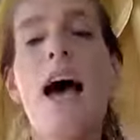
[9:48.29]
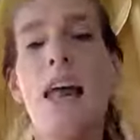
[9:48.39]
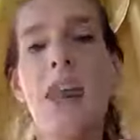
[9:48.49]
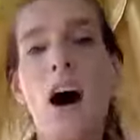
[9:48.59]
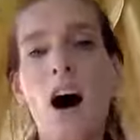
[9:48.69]

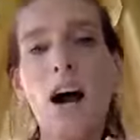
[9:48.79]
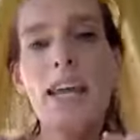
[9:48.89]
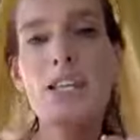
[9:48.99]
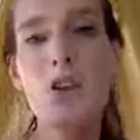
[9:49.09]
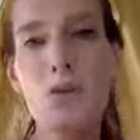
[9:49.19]
And
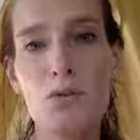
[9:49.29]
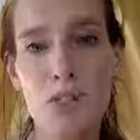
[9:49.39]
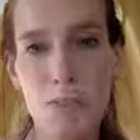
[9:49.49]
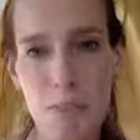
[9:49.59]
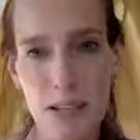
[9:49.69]
I dove
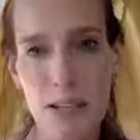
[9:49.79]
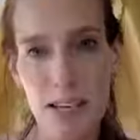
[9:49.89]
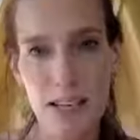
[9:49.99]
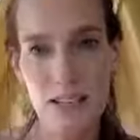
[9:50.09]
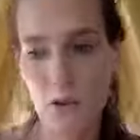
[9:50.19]
deeply
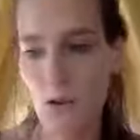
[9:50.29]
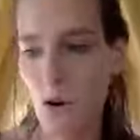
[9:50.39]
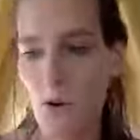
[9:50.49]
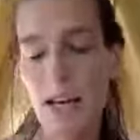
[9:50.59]
into,